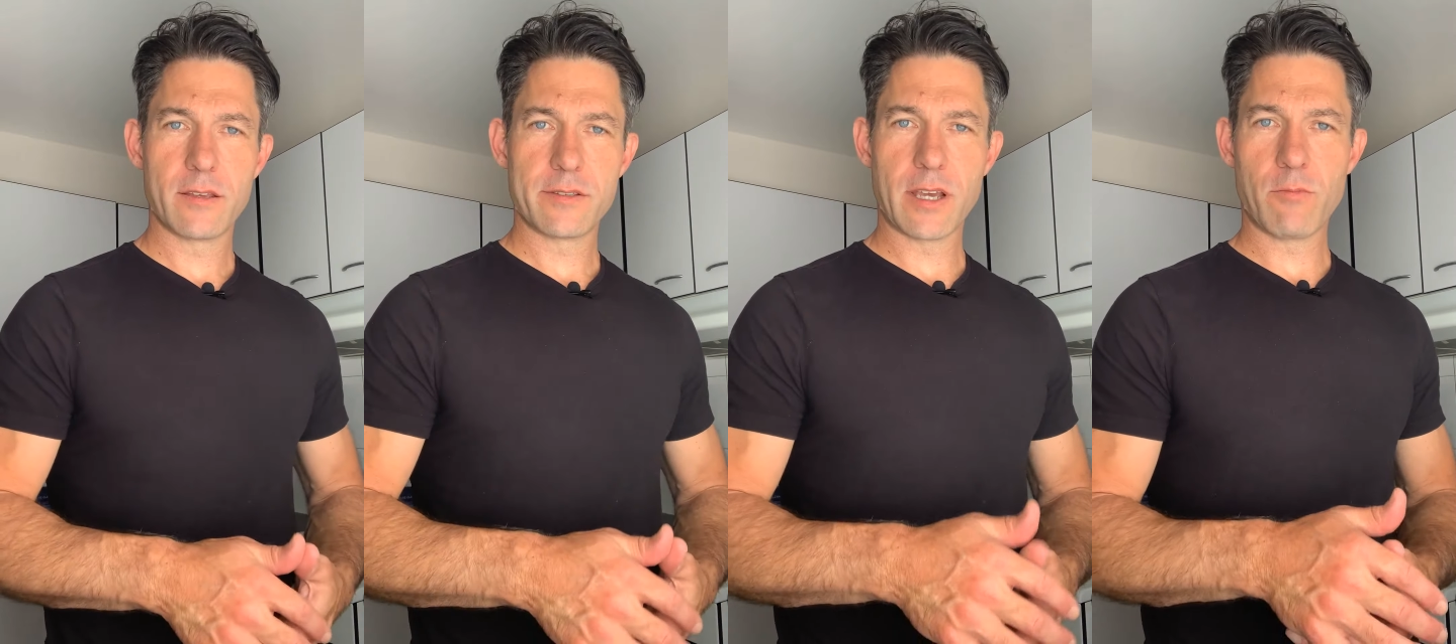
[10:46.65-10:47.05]

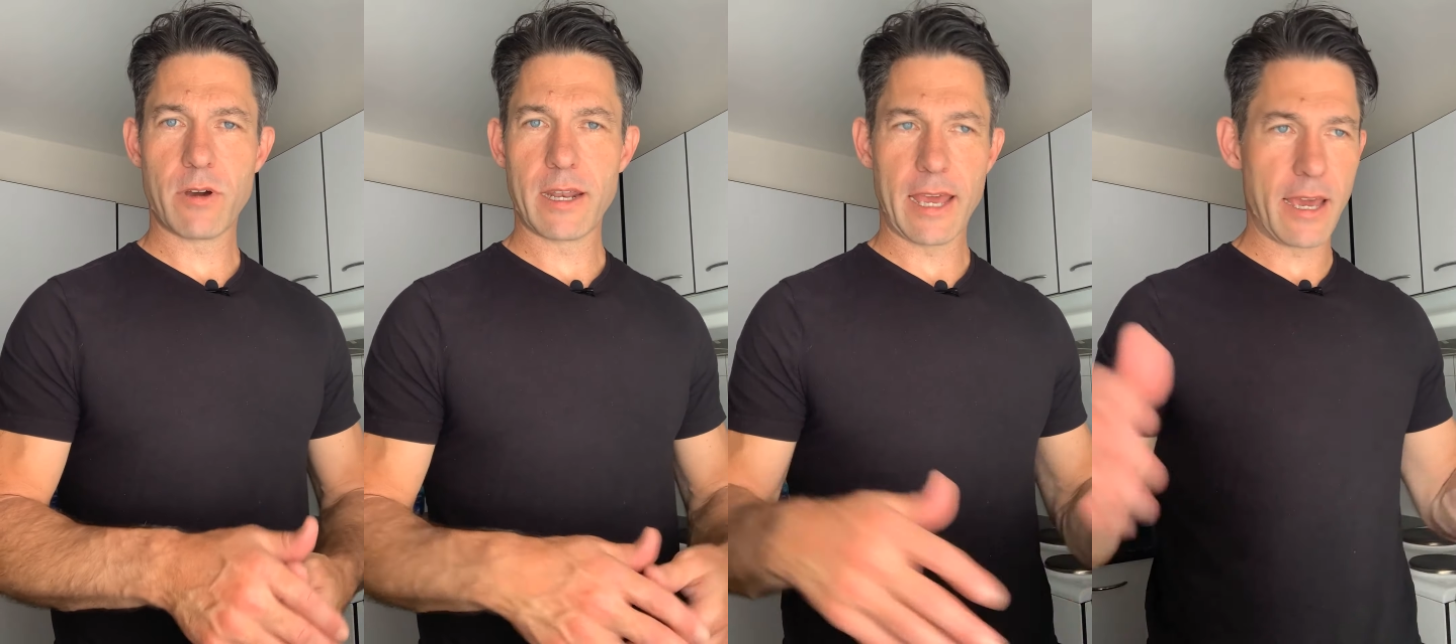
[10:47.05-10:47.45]

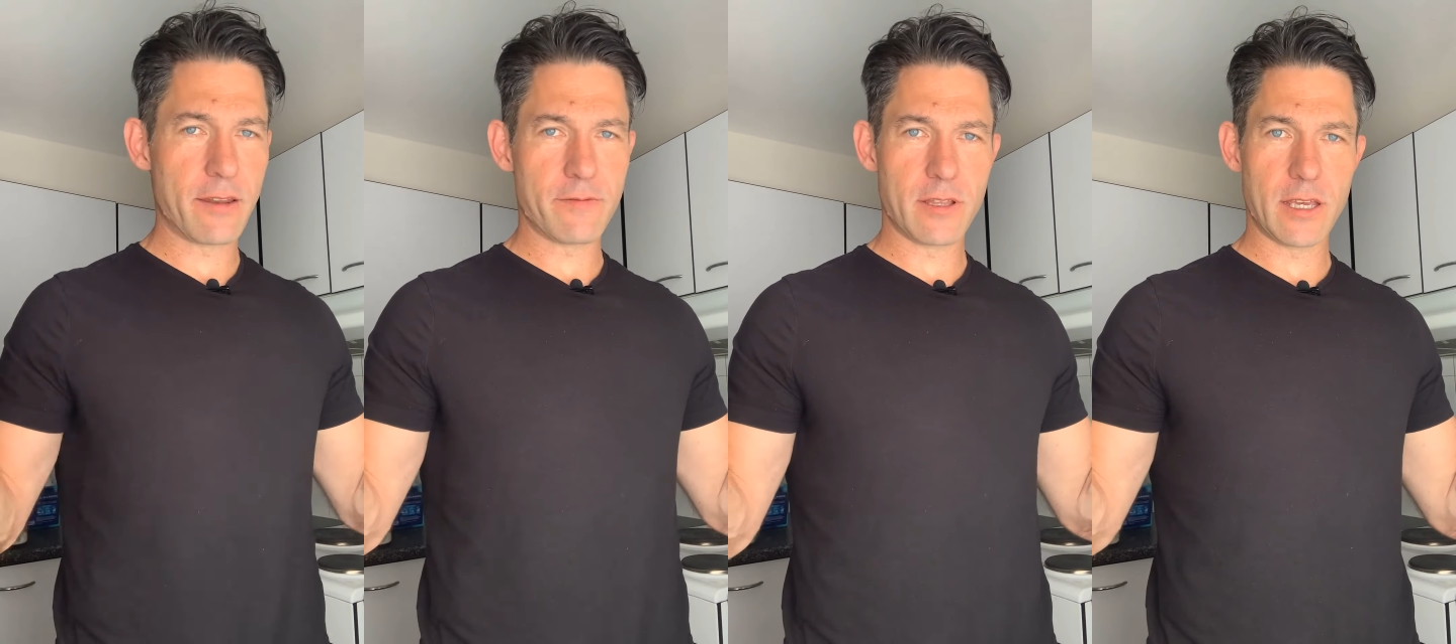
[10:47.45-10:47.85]
someone
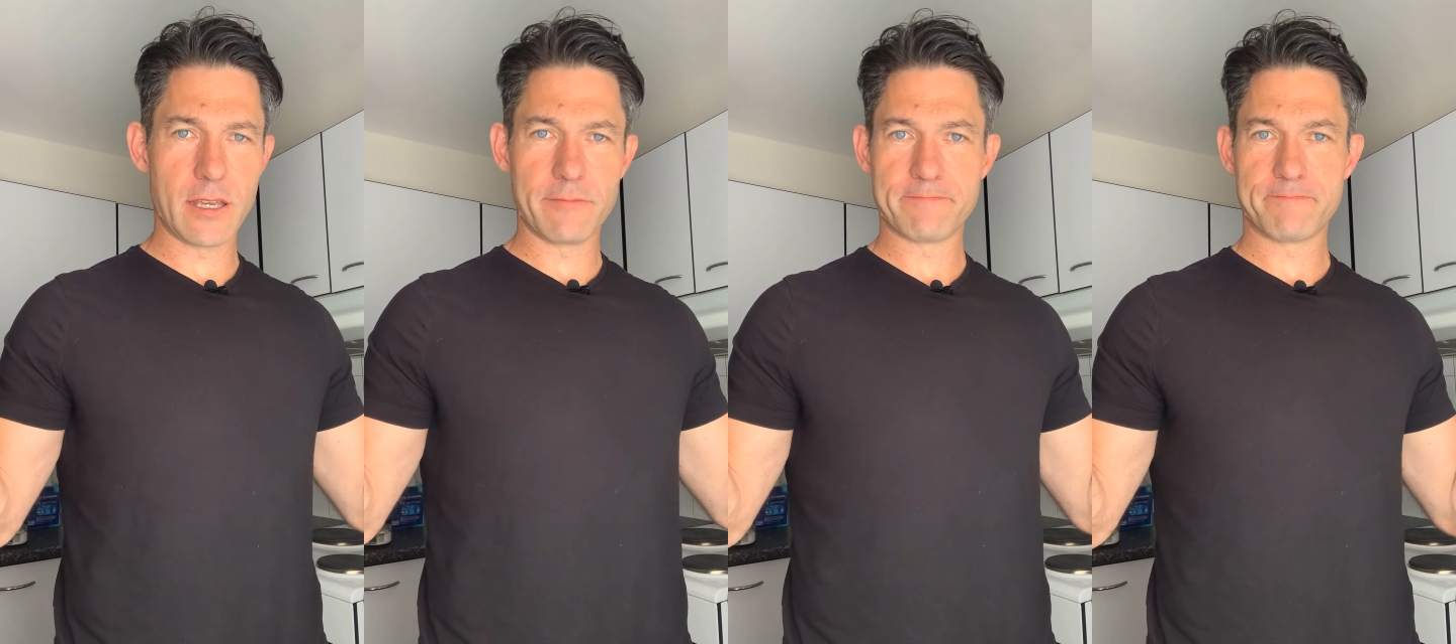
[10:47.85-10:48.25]
out of
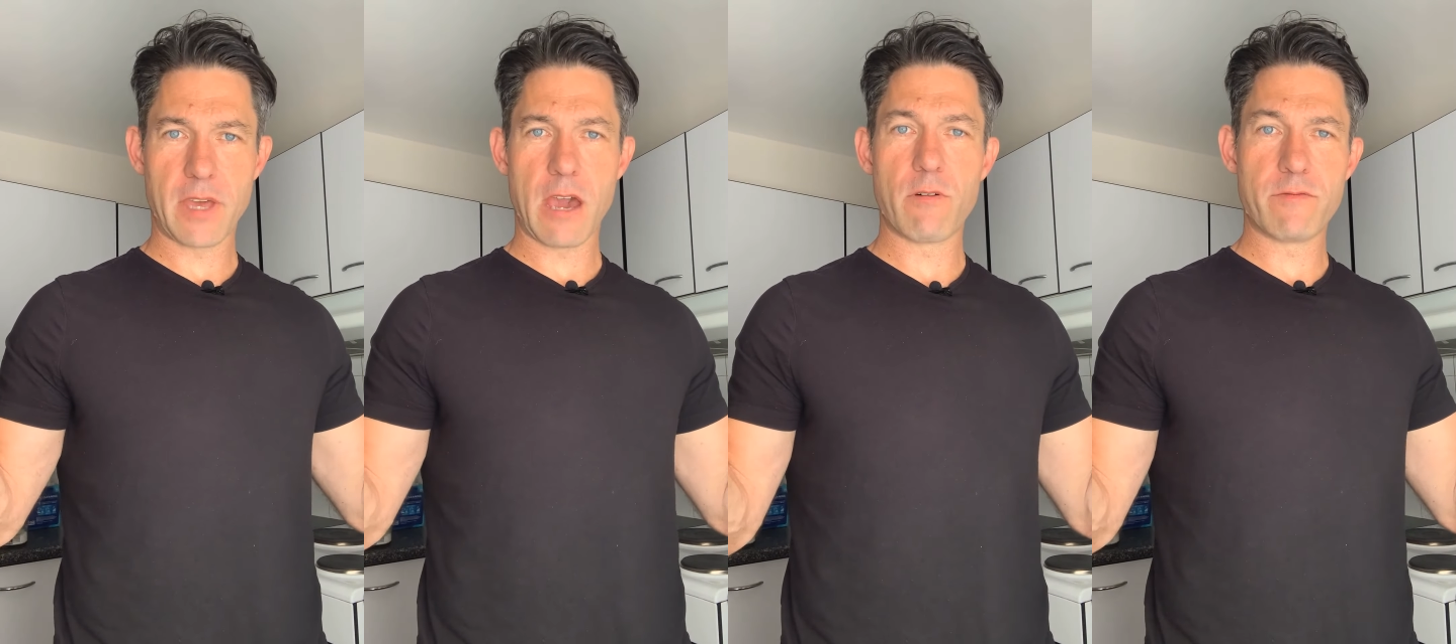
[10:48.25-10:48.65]
the
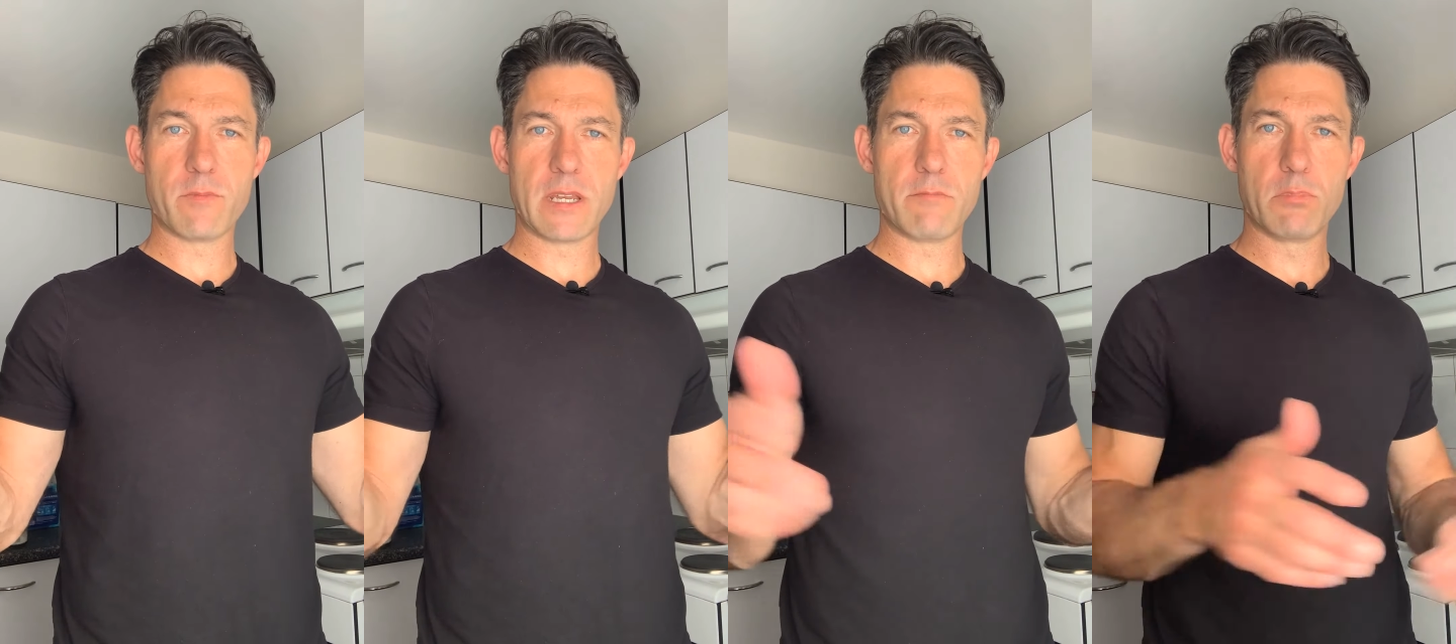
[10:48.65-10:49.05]
however many